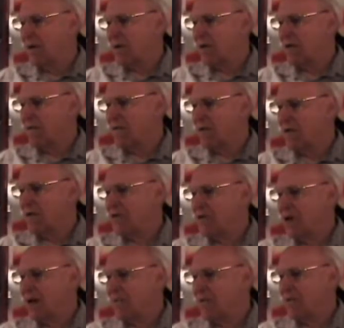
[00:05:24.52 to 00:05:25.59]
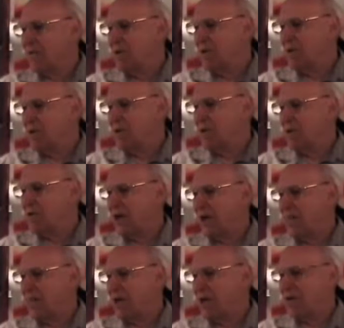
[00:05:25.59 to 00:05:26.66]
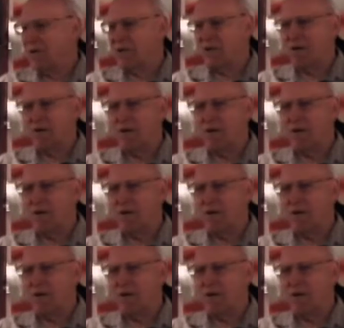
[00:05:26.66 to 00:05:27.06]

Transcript: given the job of being a chaplain's